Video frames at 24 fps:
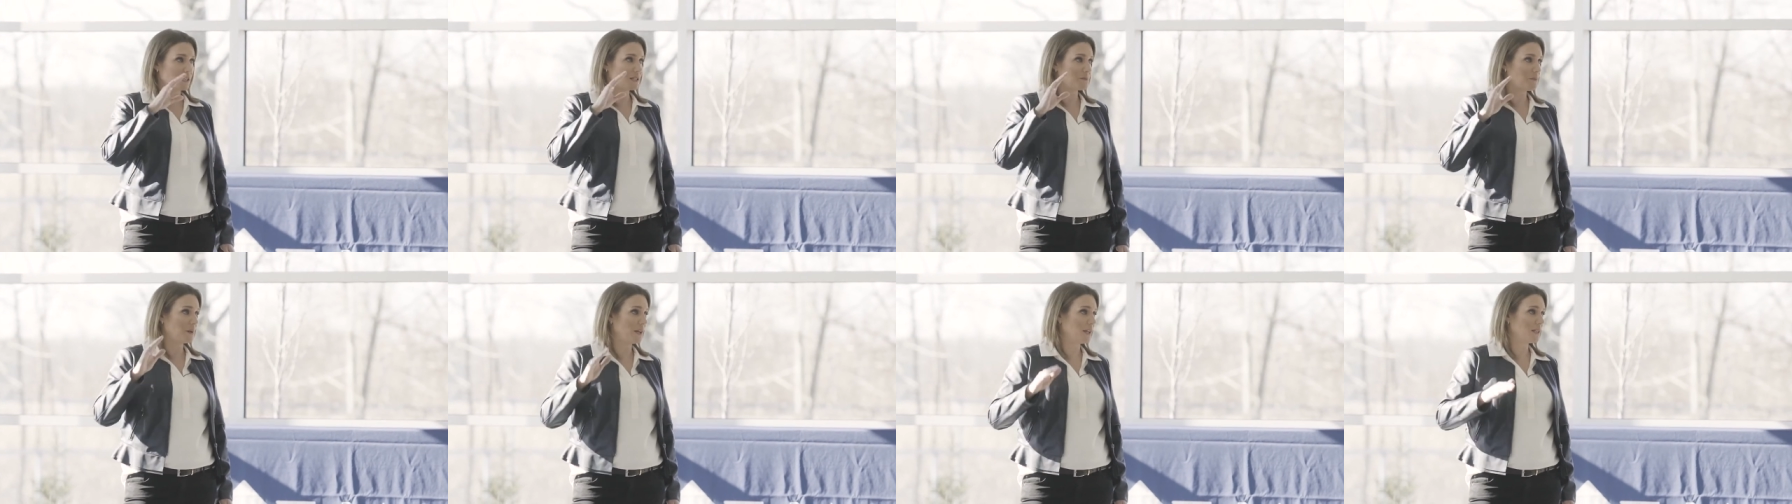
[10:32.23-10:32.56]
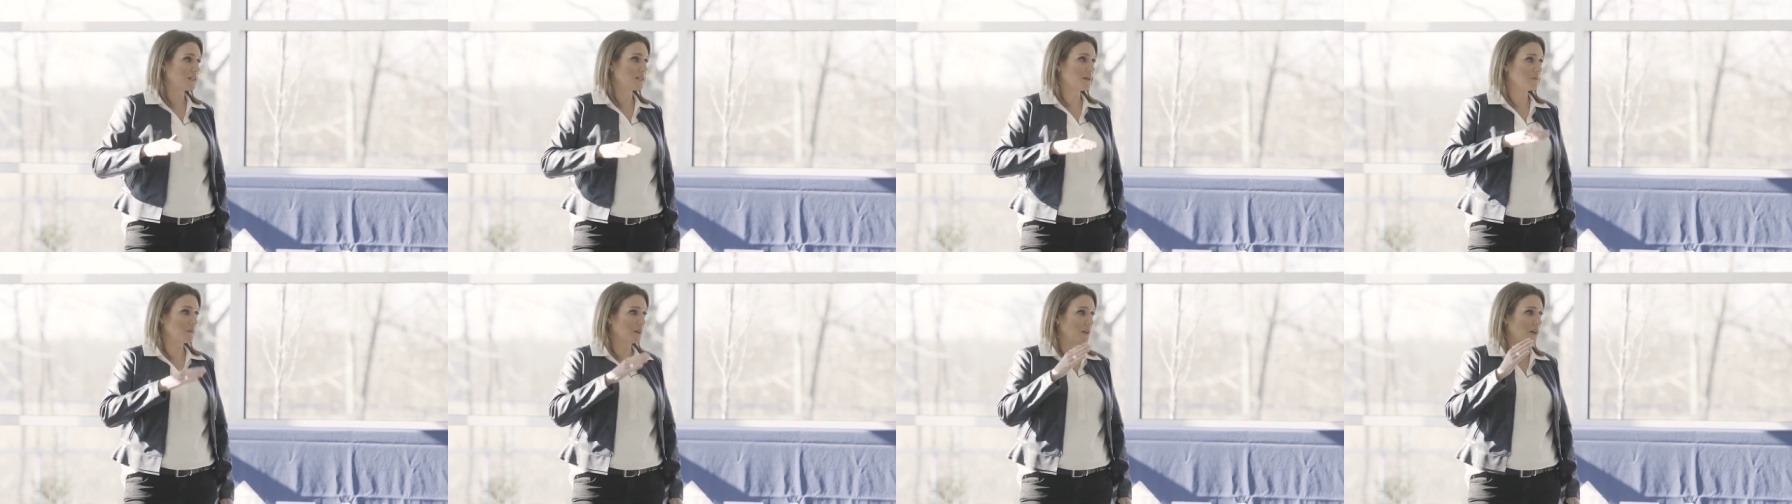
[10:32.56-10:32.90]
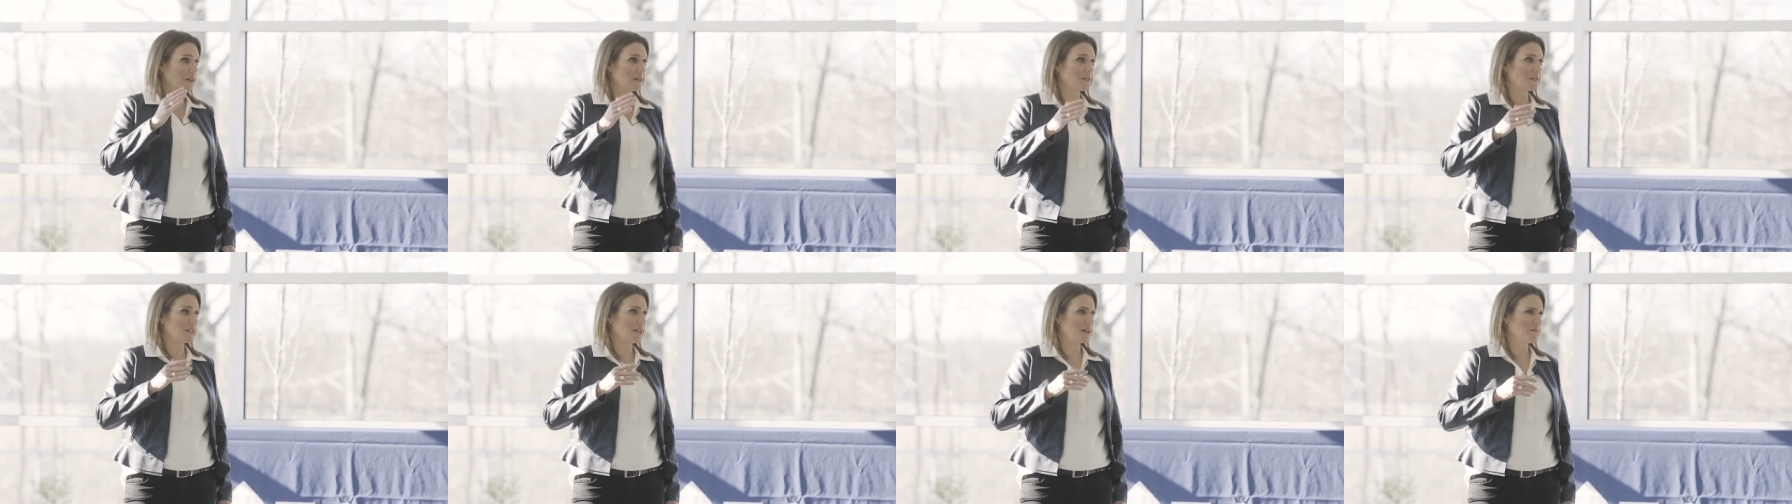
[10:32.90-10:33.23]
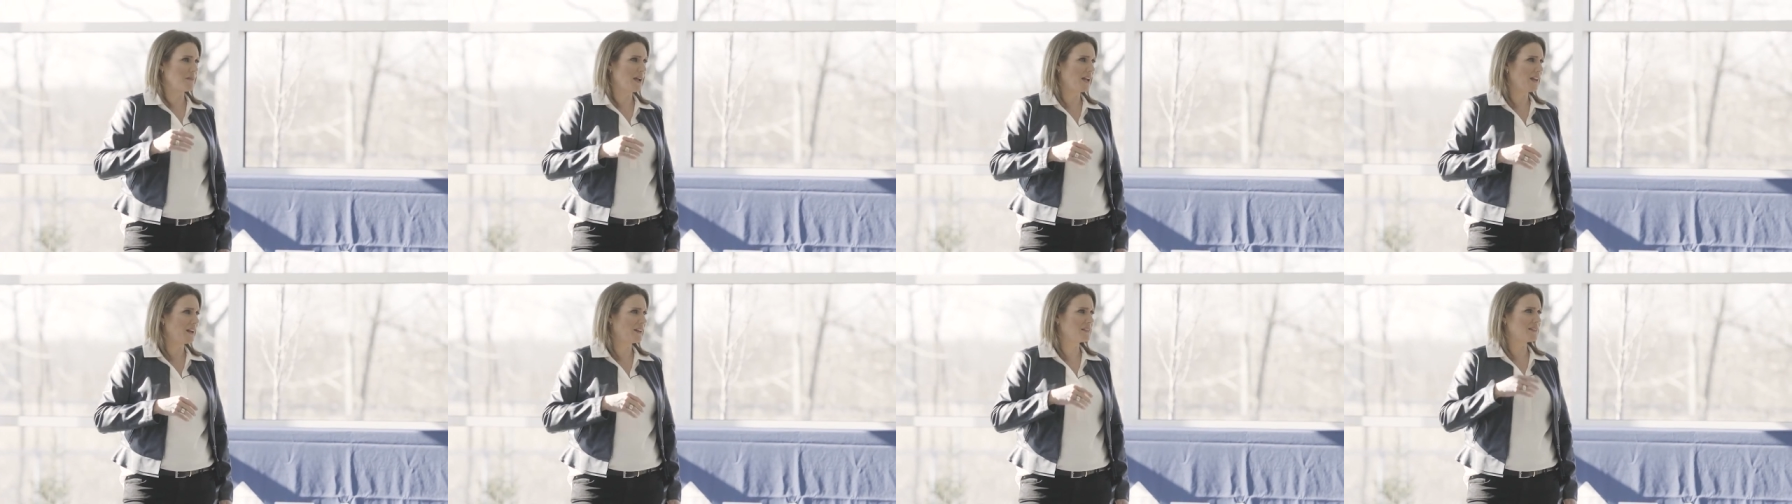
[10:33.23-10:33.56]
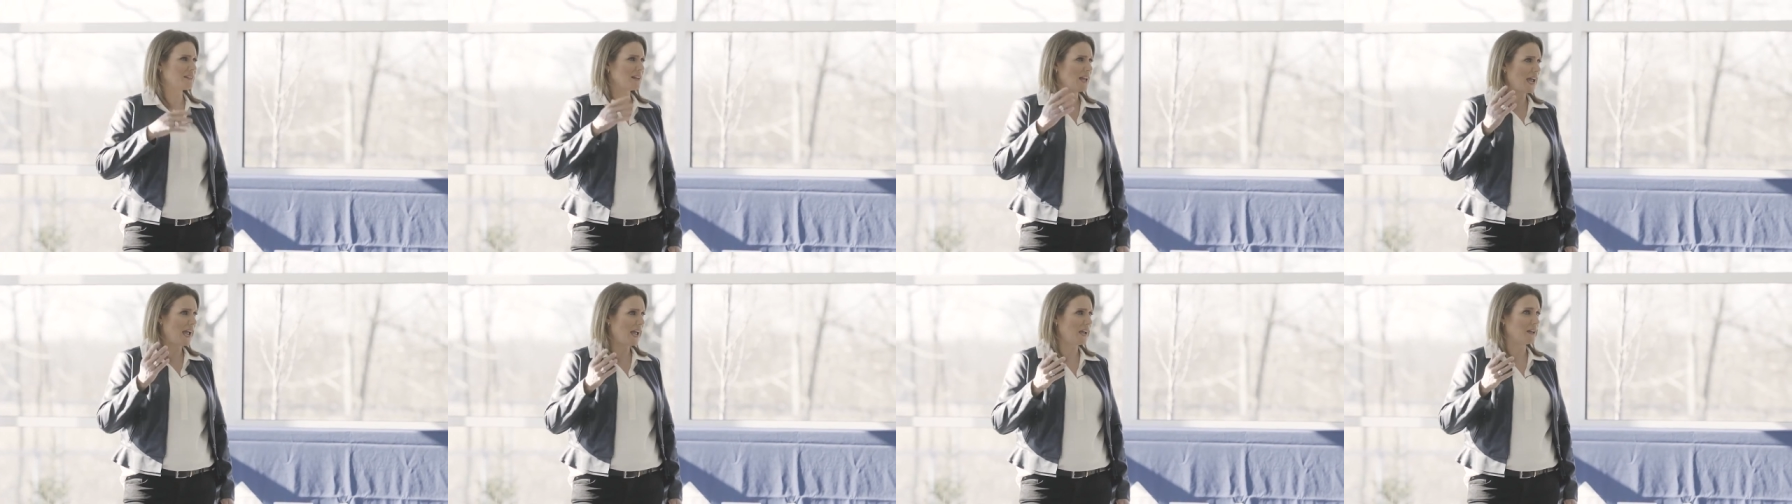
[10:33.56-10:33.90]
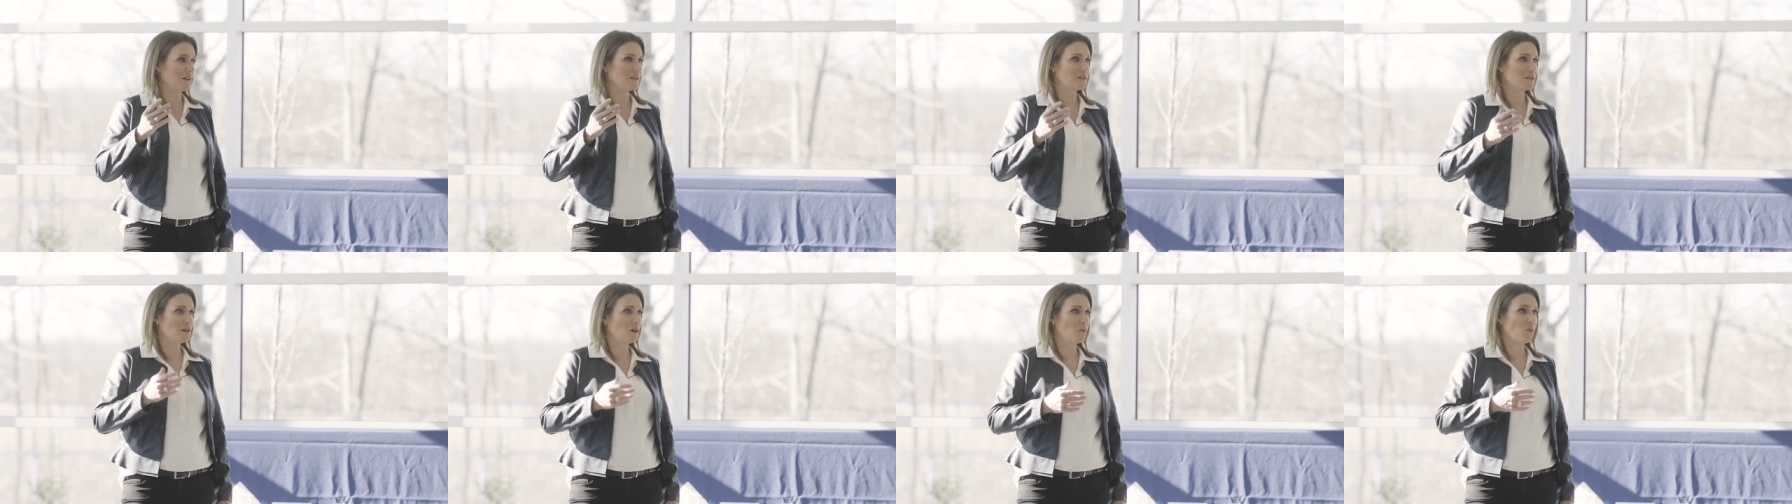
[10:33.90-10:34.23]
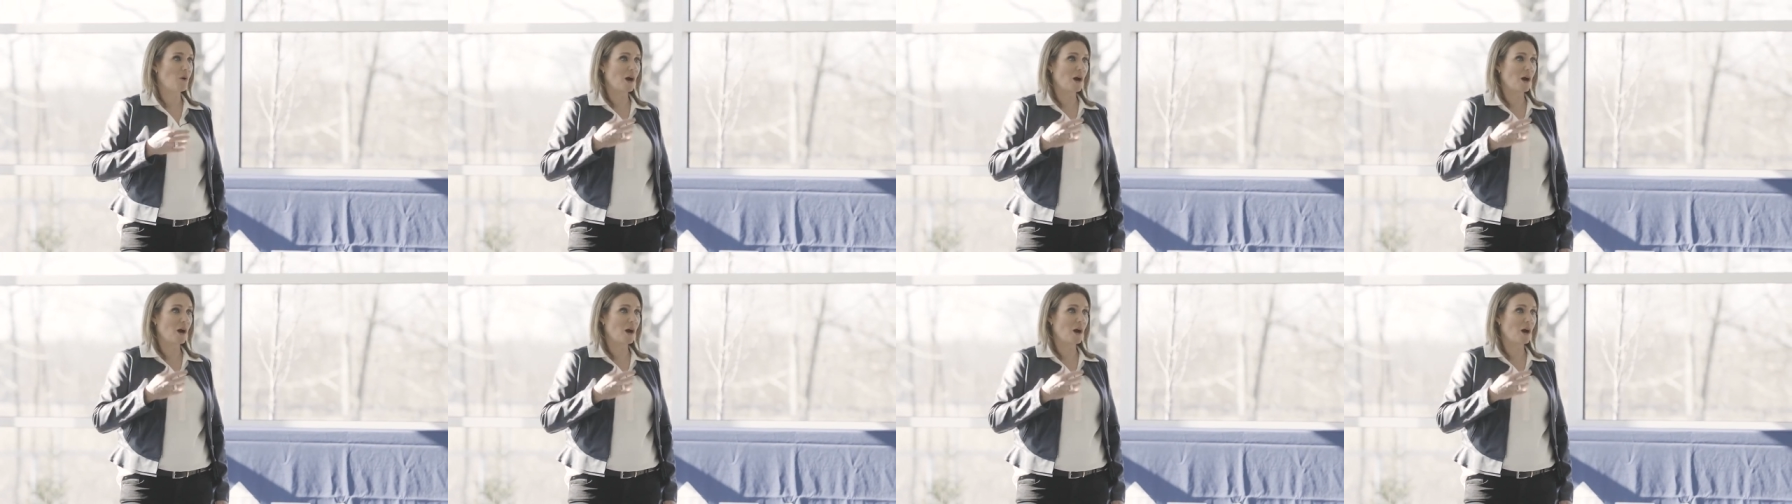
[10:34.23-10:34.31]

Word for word: explain something on a CMA, and I said, hey,